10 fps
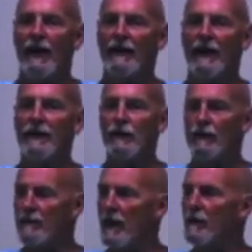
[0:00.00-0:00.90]
and you'll
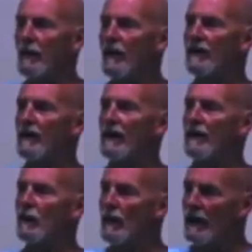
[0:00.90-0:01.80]
remember it,
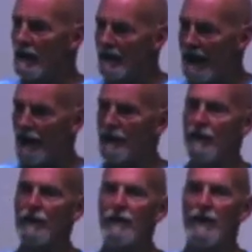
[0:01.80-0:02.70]
and it will allow
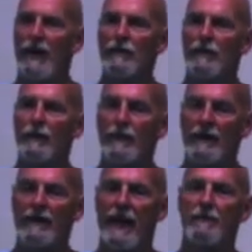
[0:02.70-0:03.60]
you to be able to
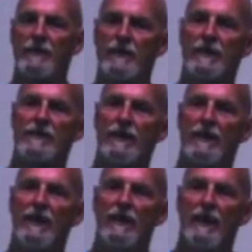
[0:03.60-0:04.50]
be in that
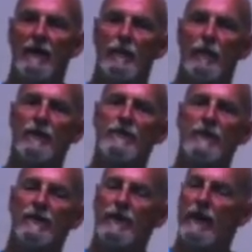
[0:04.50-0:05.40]
position of
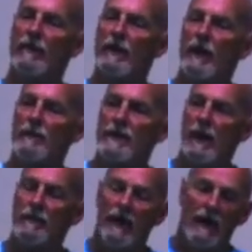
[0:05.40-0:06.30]
emergency if it ever comes
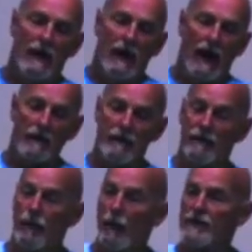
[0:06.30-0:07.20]
up. I've
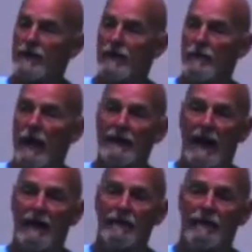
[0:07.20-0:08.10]
been fortunate in my
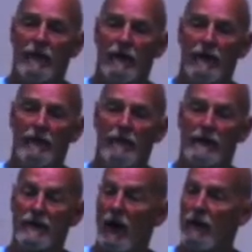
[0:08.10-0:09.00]
life.
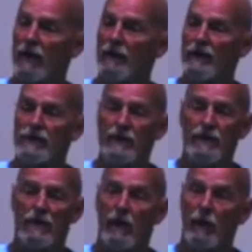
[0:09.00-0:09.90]
My daughter was
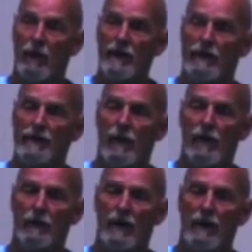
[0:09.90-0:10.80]
1 year
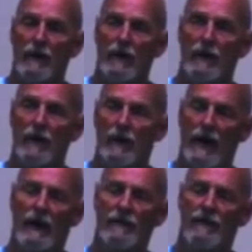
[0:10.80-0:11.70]
old, year
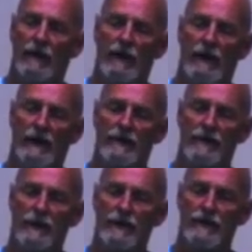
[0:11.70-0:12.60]
and a half, and
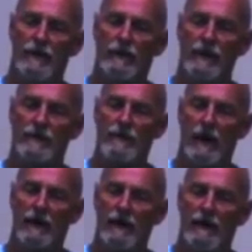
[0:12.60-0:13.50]
she was in a
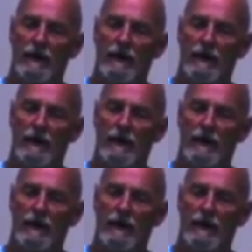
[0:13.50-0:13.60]
restaurant,